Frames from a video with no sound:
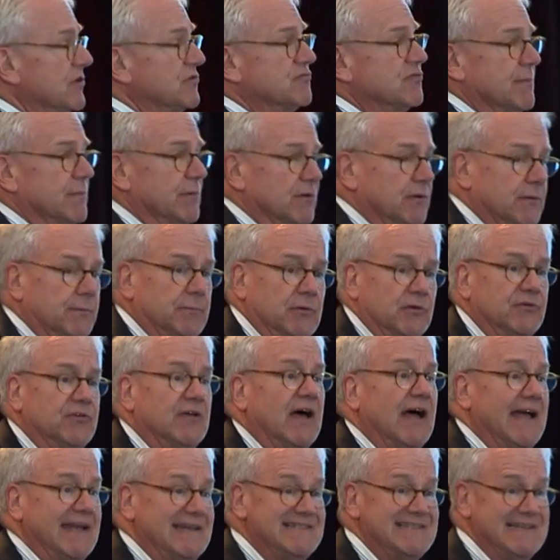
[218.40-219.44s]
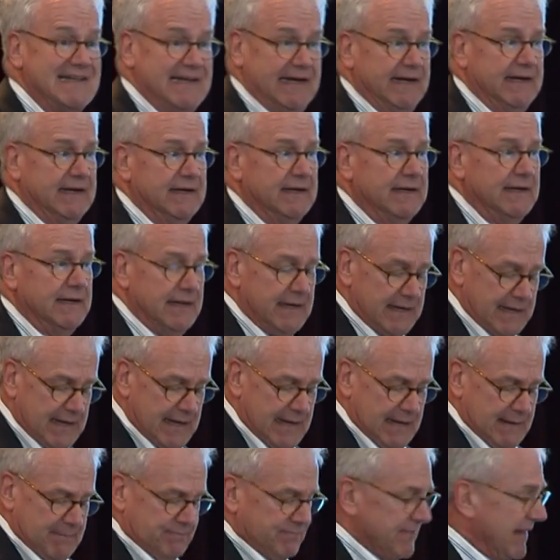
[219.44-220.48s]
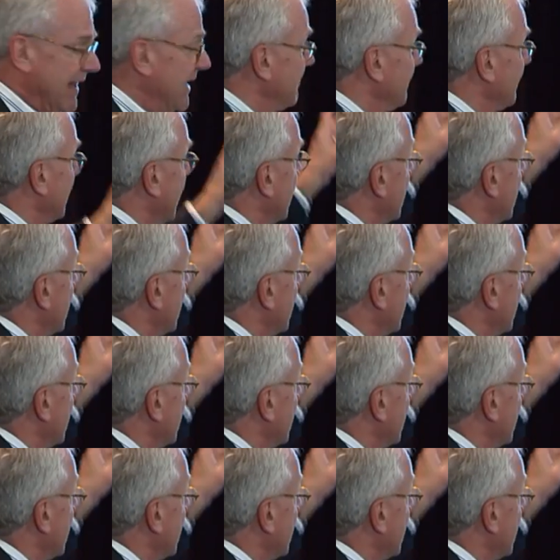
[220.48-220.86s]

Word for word: attributable to IT. And the